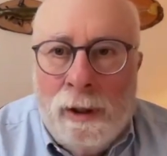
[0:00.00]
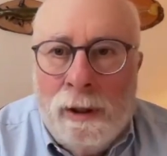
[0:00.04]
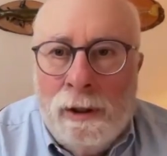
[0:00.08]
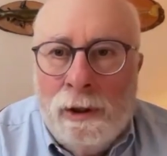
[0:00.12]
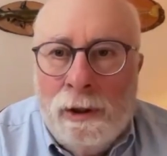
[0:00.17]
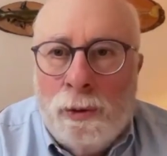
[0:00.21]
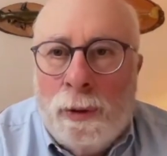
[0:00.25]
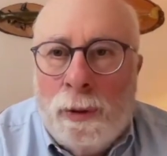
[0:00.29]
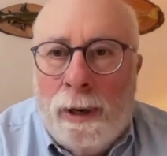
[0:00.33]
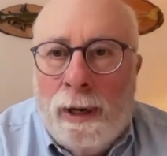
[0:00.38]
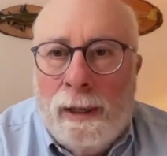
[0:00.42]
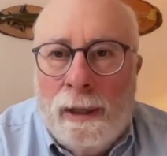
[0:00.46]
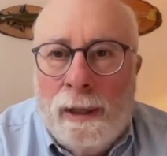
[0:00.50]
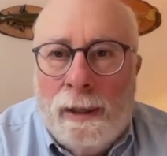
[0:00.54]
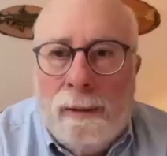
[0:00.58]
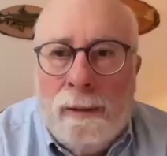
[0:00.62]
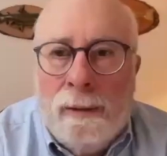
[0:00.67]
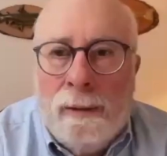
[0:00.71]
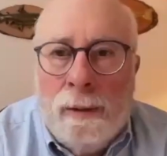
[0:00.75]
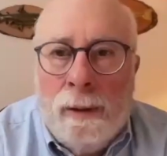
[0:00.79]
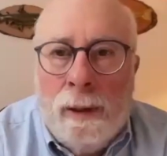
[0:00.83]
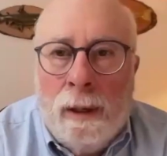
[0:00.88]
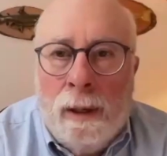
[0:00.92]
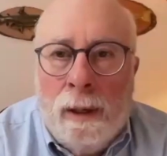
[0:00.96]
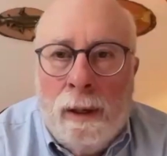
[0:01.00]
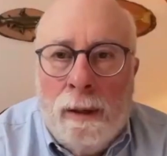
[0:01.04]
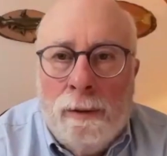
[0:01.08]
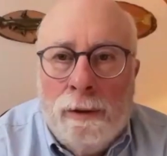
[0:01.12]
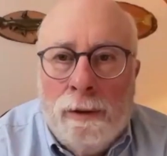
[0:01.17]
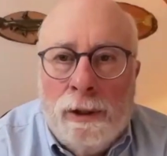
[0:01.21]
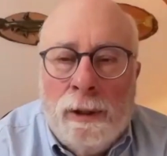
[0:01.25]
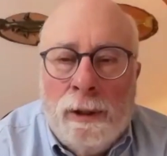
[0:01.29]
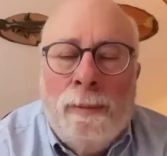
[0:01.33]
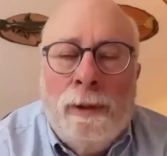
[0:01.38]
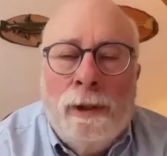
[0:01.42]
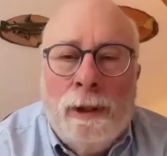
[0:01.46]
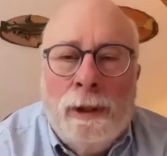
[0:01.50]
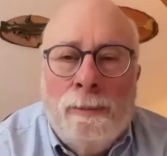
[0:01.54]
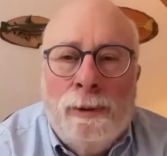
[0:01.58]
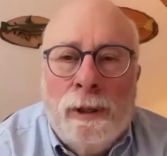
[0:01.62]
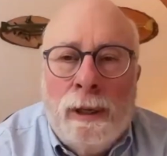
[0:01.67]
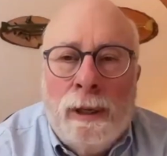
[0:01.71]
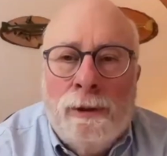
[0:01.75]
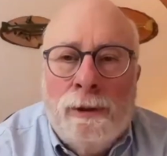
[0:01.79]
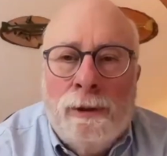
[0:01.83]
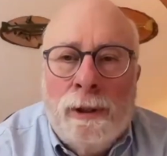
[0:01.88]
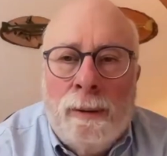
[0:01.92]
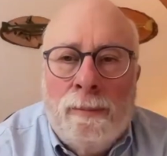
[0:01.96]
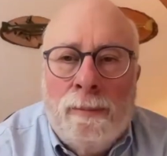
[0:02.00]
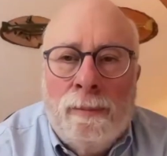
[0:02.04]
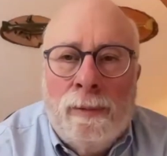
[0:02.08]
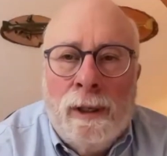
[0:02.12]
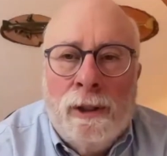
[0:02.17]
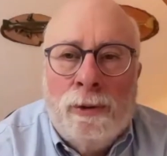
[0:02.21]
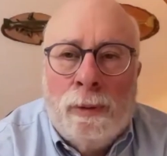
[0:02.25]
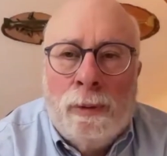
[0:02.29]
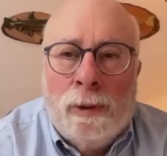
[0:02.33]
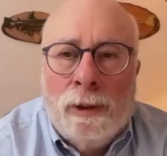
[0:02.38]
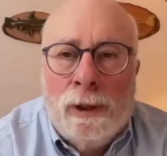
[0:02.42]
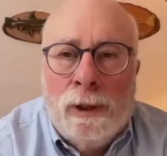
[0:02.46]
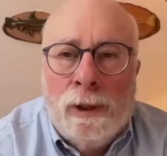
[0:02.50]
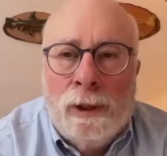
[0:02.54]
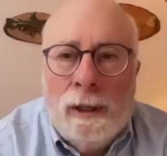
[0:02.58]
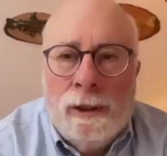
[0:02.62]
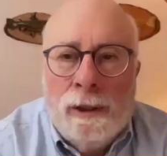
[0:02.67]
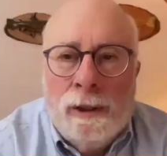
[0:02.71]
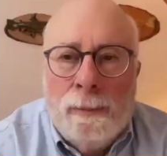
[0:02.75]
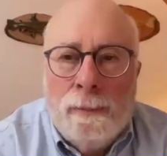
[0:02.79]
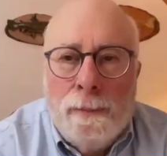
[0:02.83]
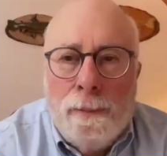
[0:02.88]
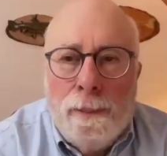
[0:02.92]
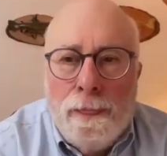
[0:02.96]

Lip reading: an Israeli. Somebody's upset something Israel does.